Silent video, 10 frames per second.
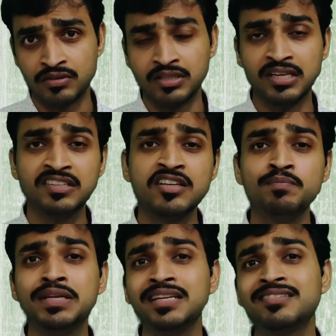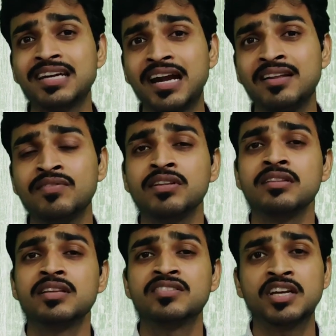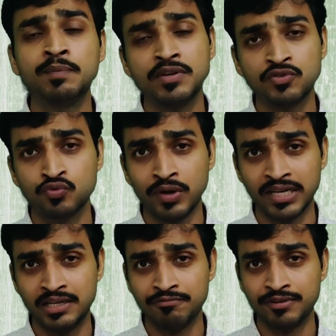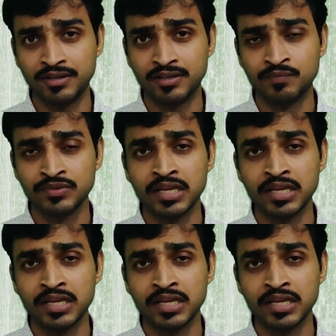The reason being is that the script is quite different.